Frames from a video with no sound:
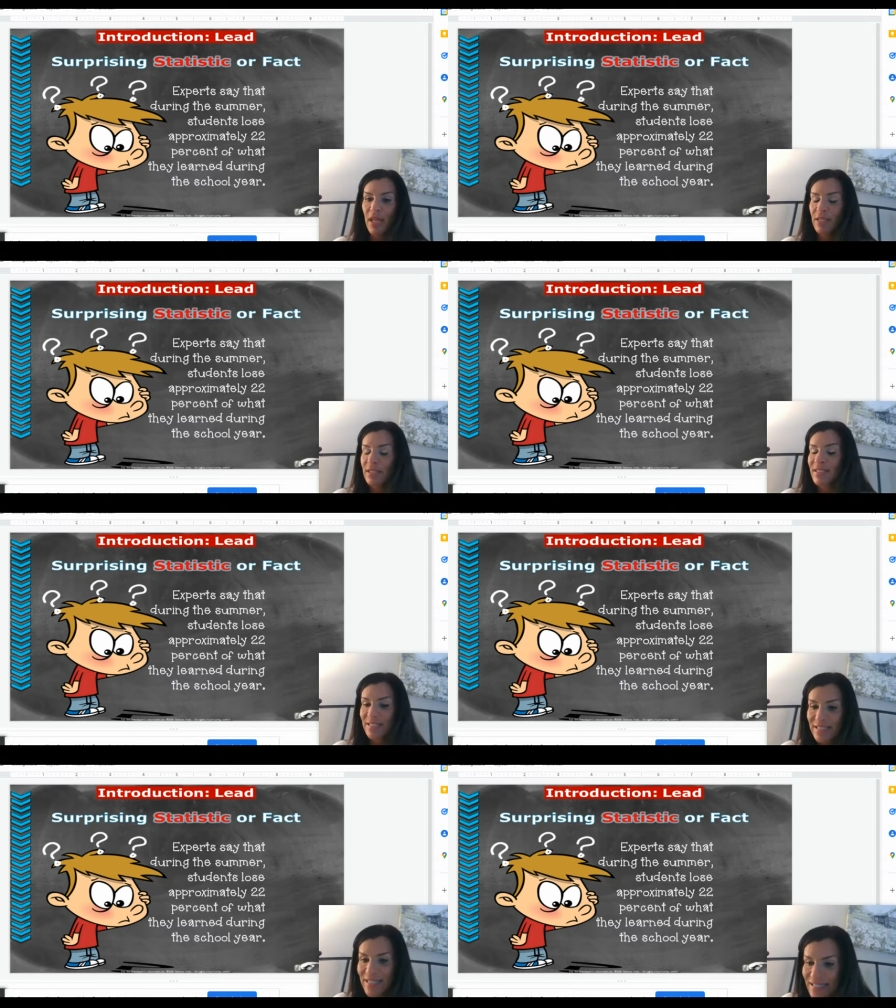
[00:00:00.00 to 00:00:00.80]
and
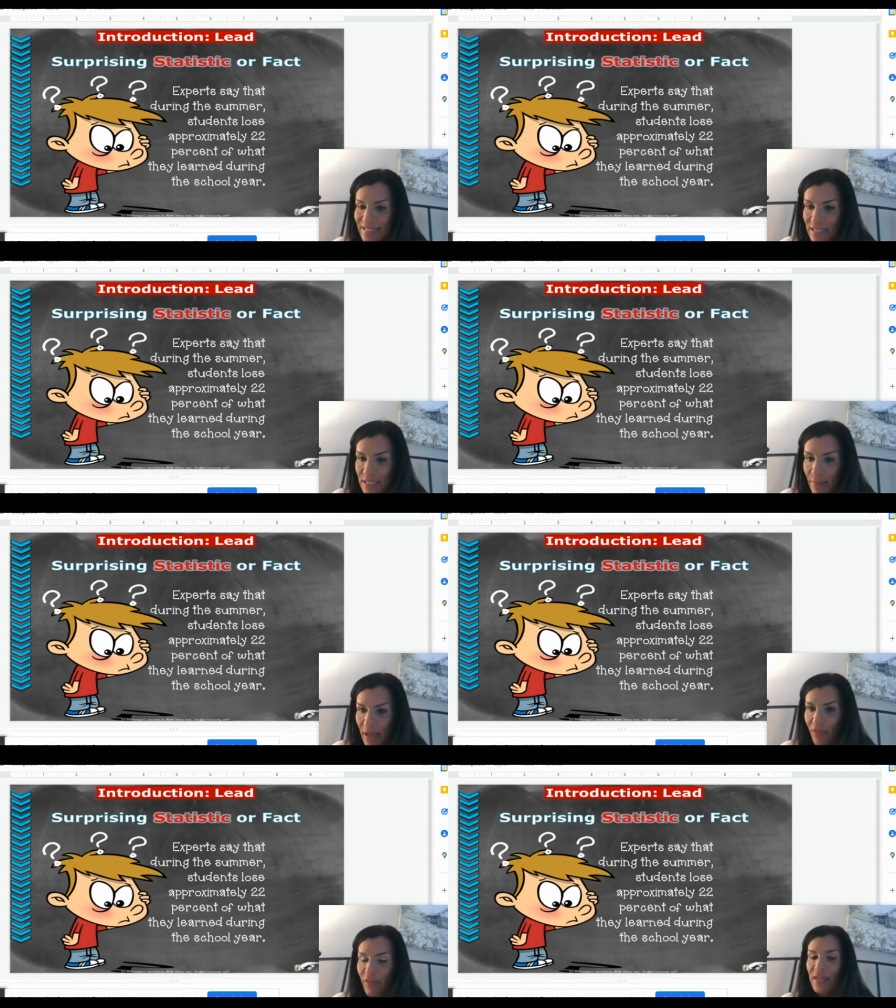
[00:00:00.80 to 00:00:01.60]
statistics
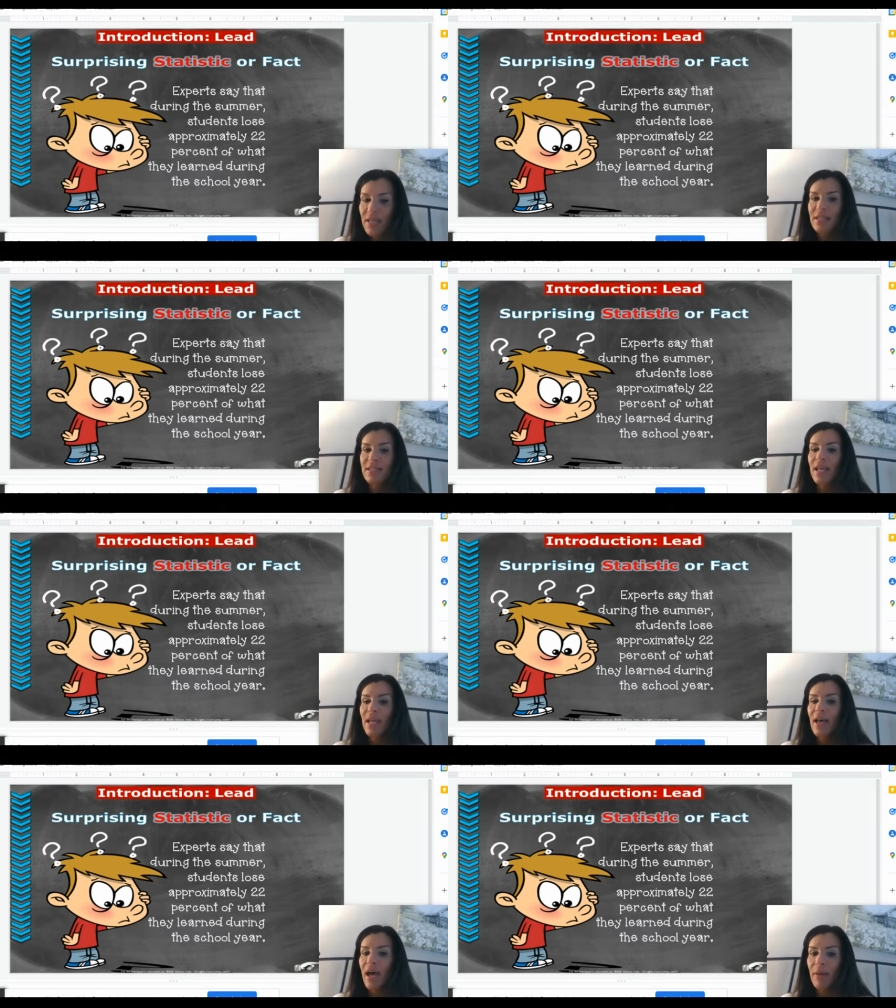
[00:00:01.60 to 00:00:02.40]
about this,
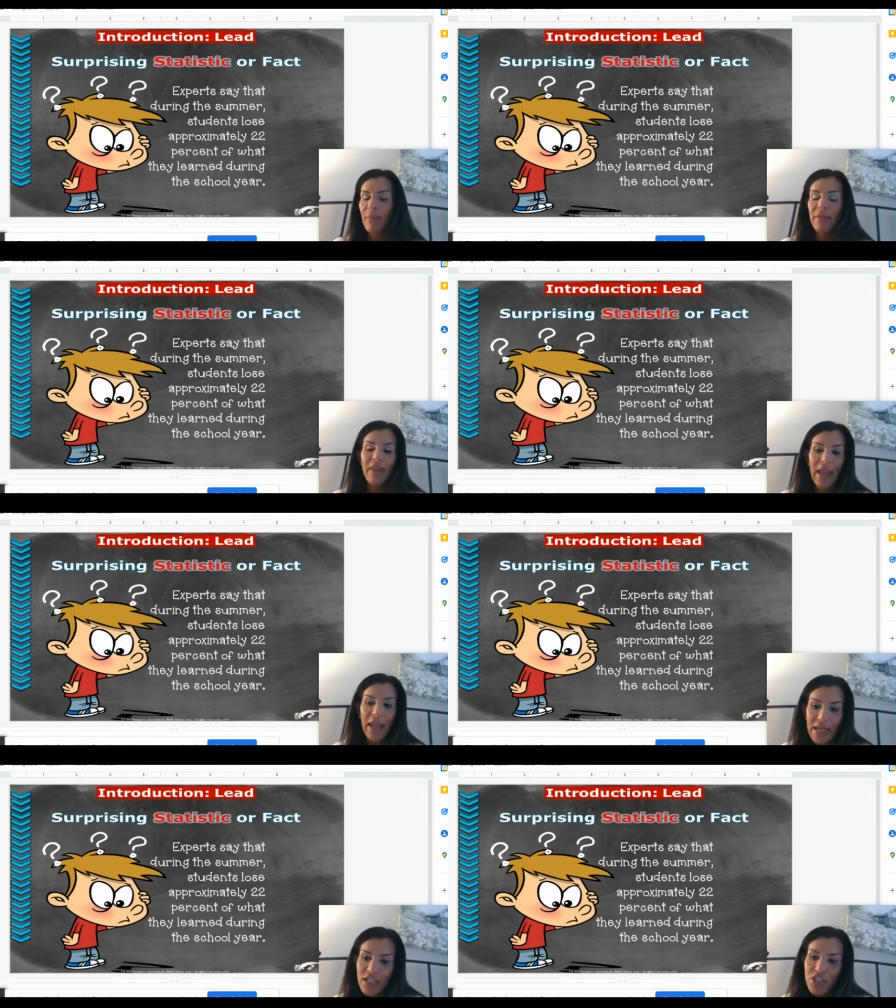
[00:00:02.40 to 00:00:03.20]
the
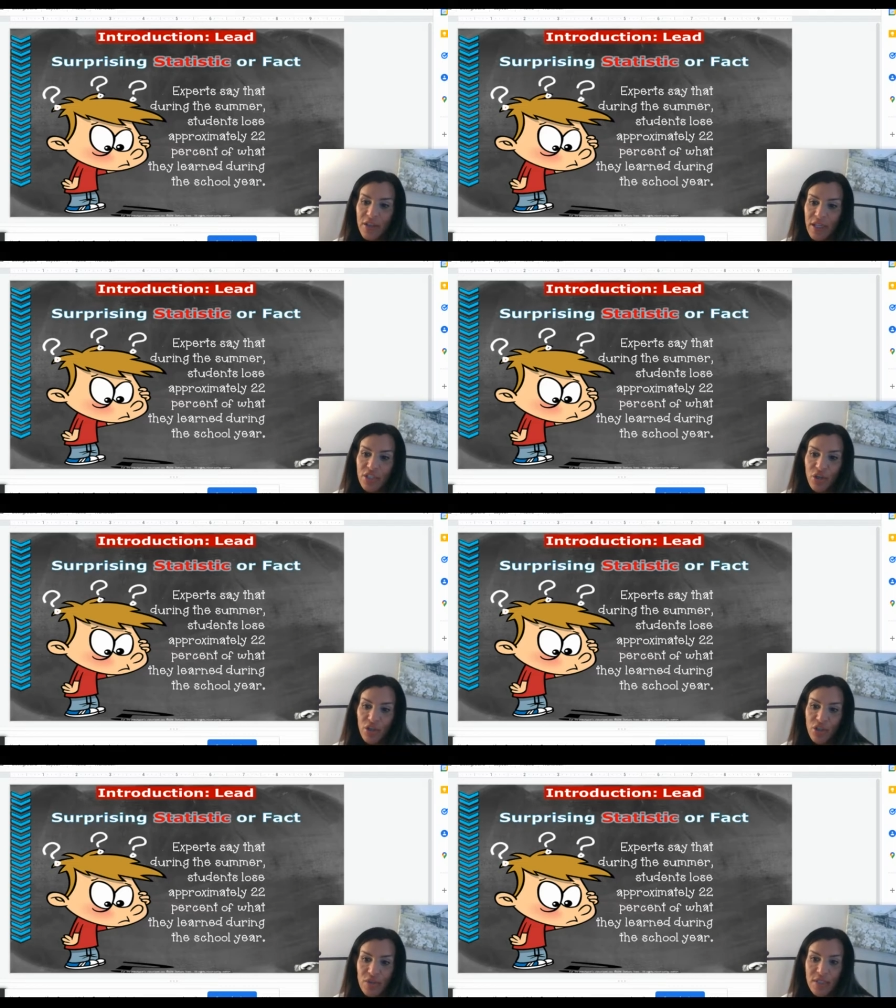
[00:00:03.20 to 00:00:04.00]
age that they
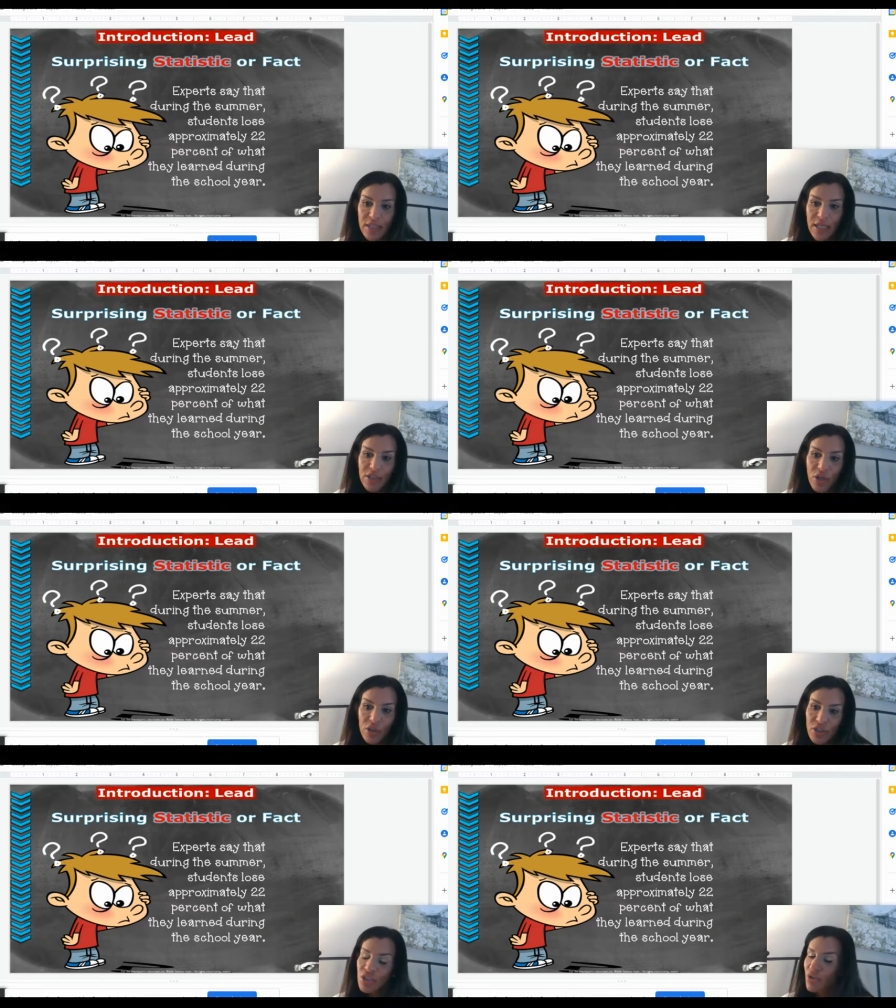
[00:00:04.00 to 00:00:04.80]
start using
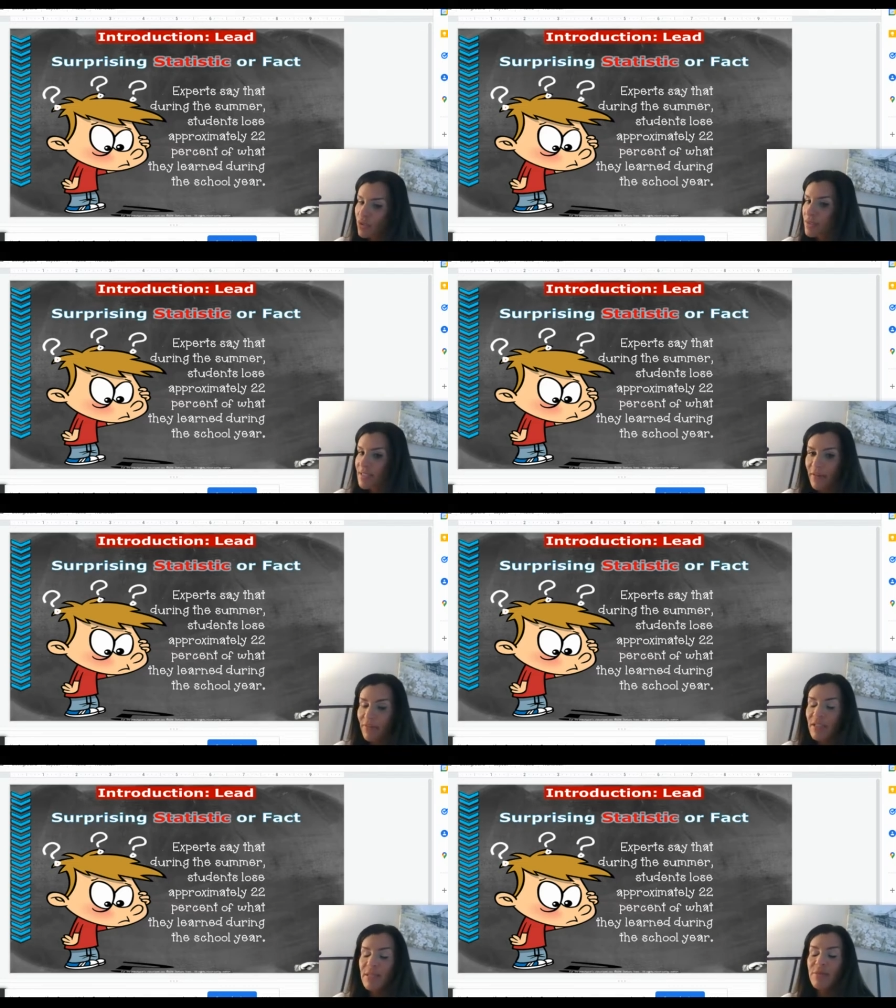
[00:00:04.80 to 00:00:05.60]
technology. So there's
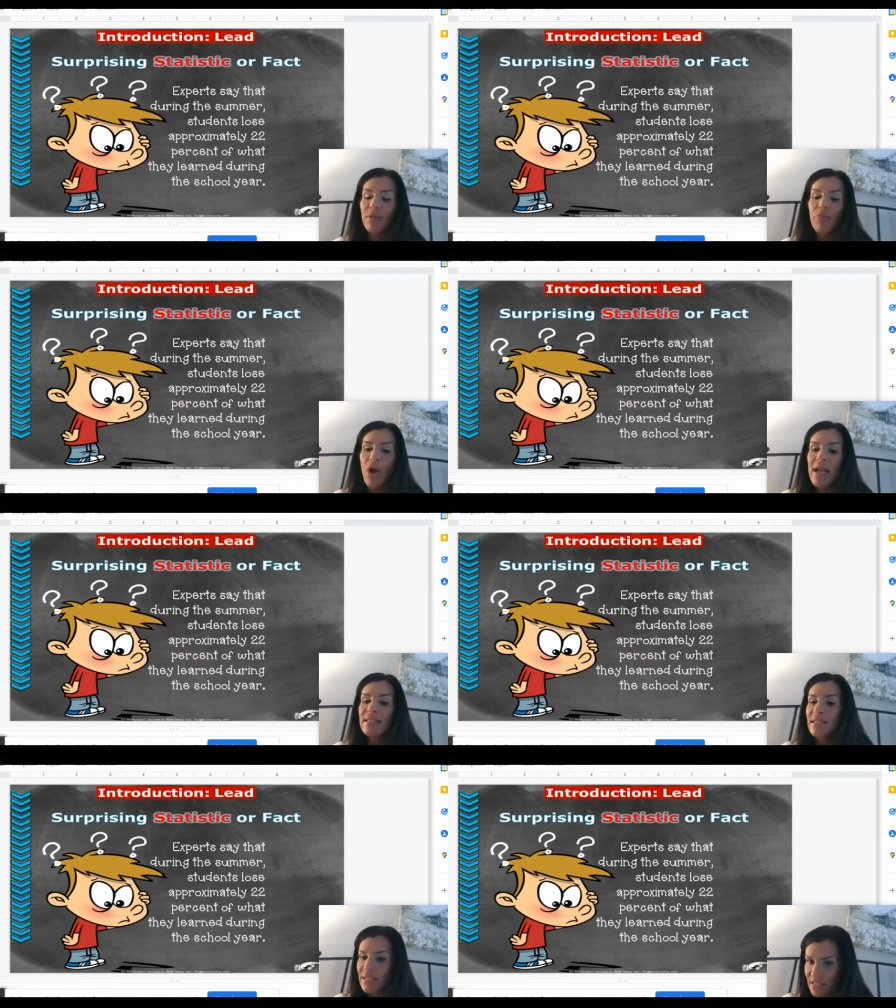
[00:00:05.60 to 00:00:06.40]
definitely some
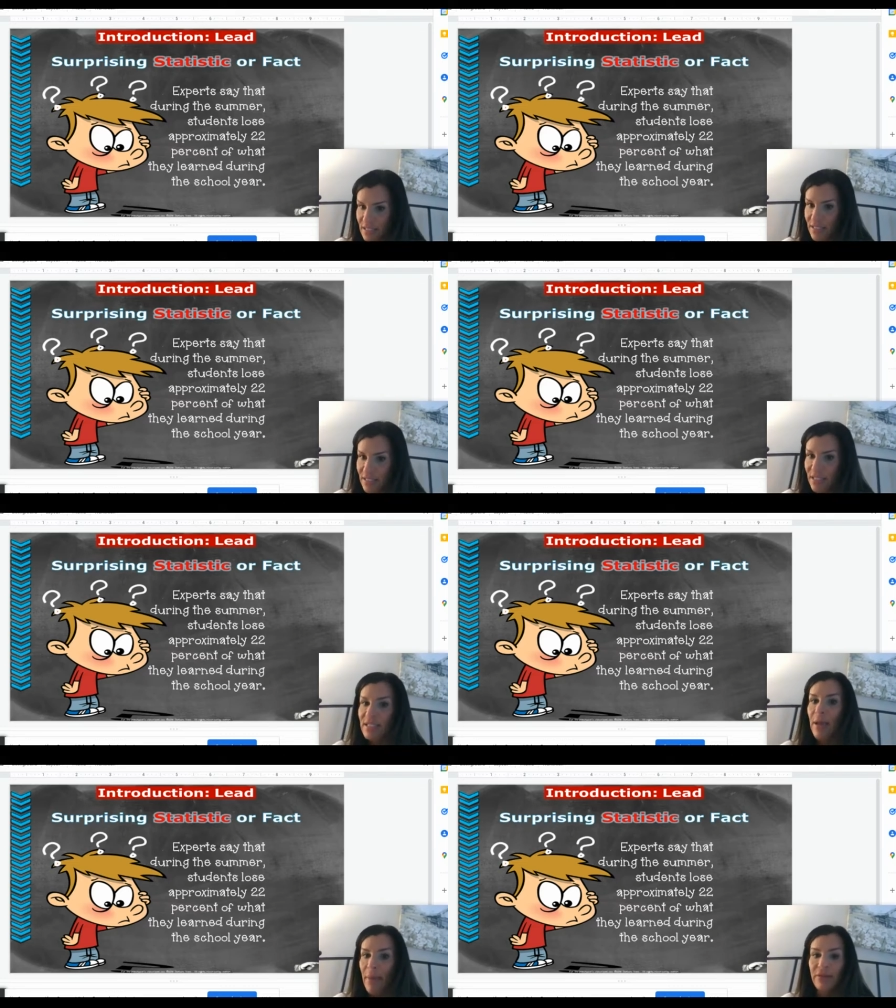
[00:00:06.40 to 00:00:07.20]
surprising
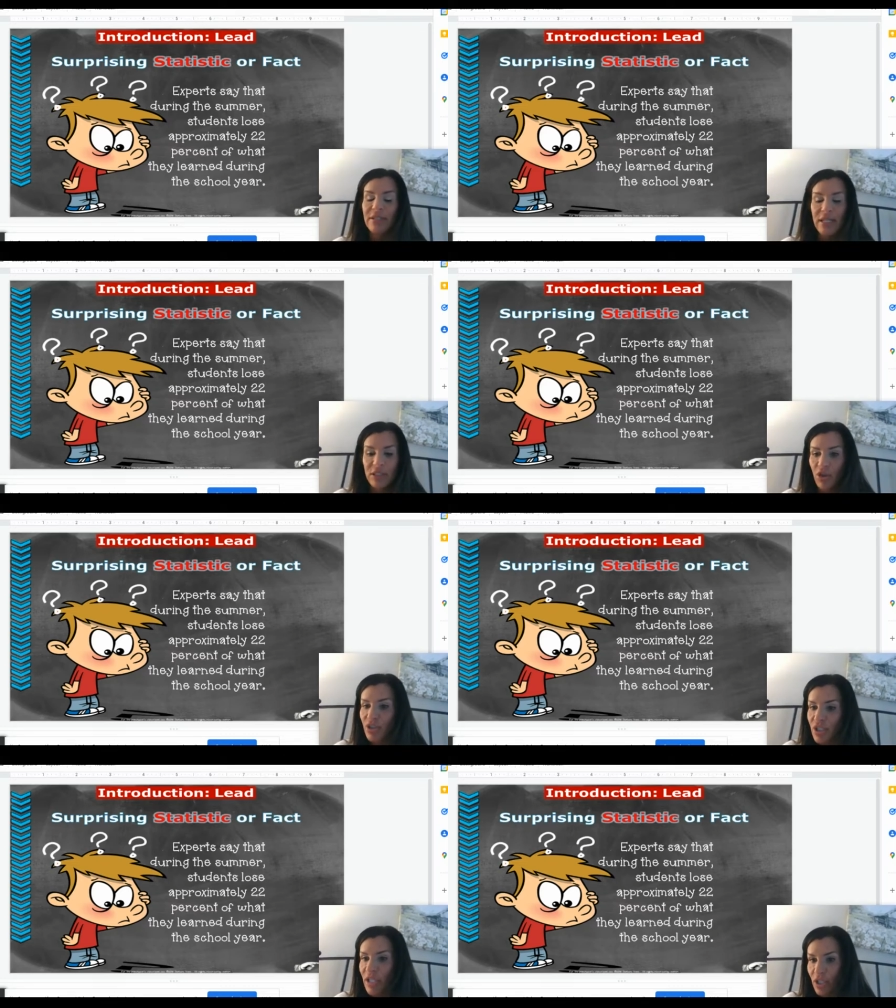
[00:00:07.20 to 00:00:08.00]
statistics about
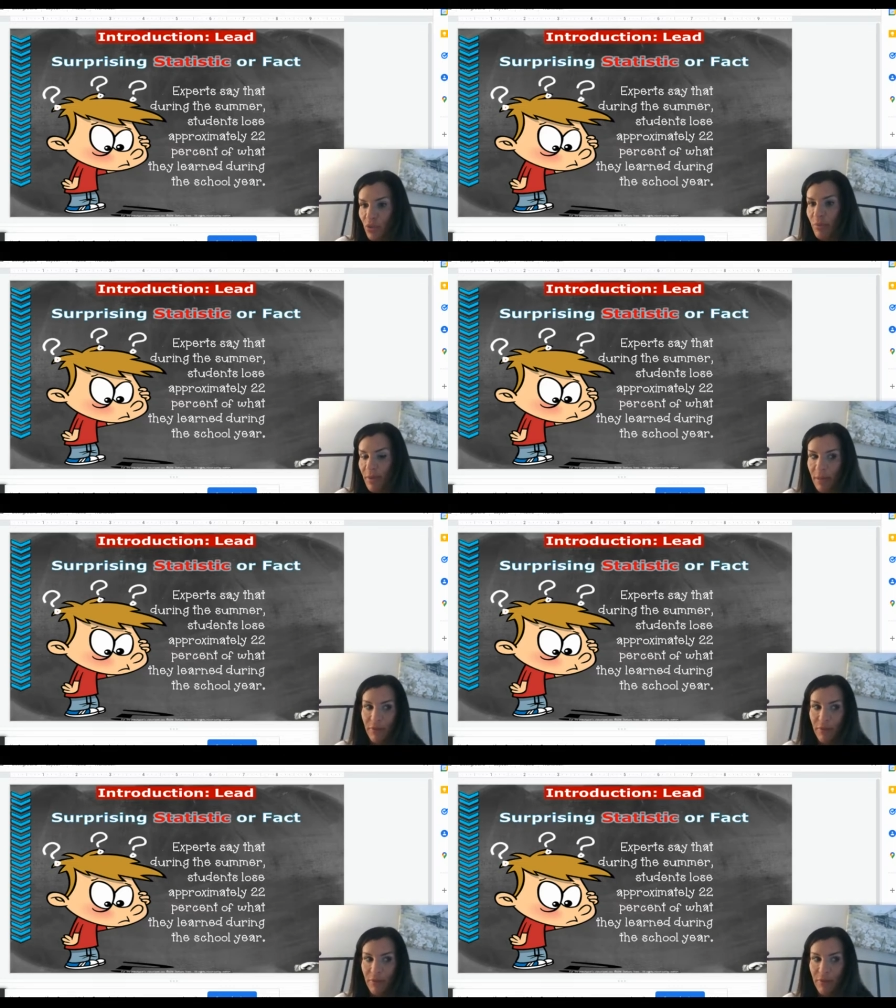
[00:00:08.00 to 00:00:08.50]
technology that you would be